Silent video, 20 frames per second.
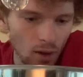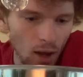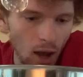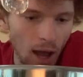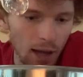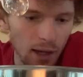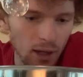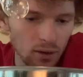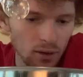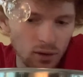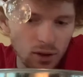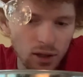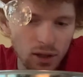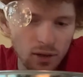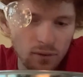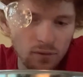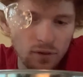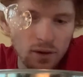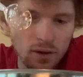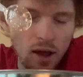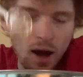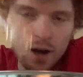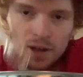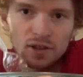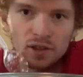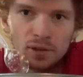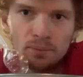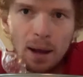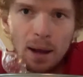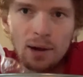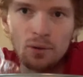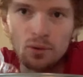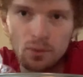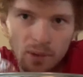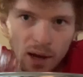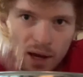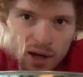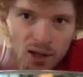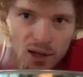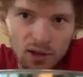could leave not a speck
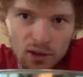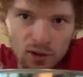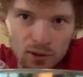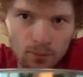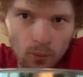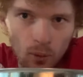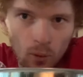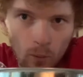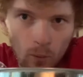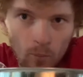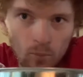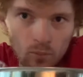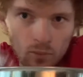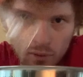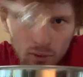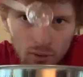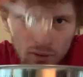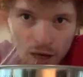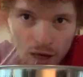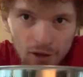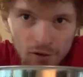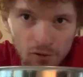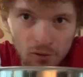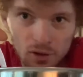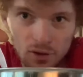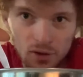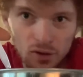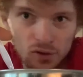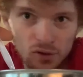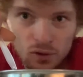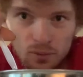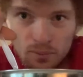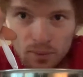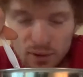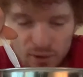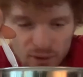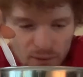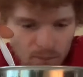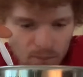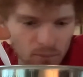remaining in this bowl. That's how good this soup is.
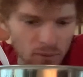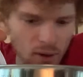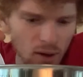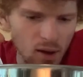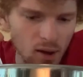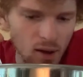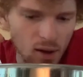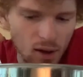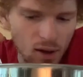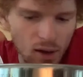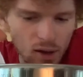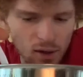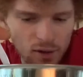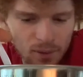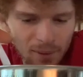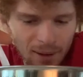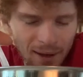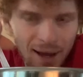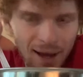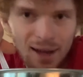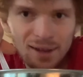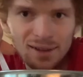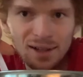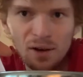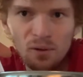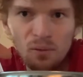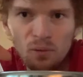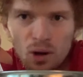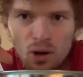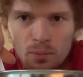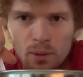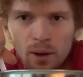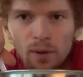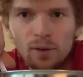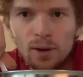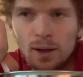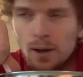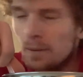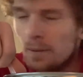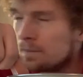So it has like a little bit of
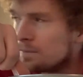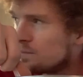like a